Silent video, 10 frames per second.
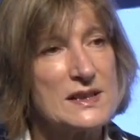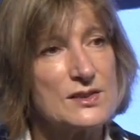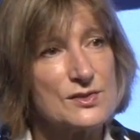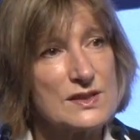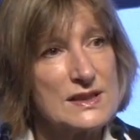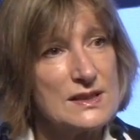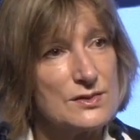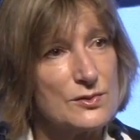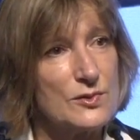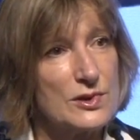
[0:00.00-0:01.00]
agency in
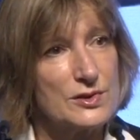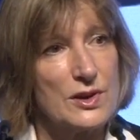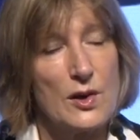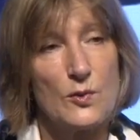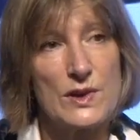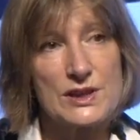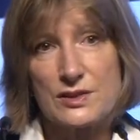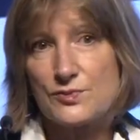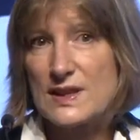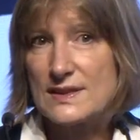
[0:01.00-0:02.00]
the world which
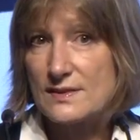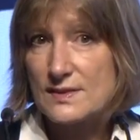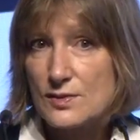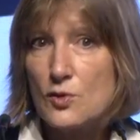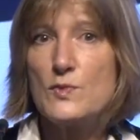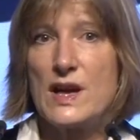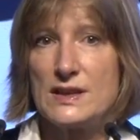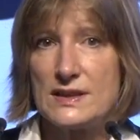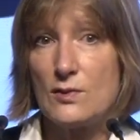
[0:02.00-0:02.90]
addresses so many,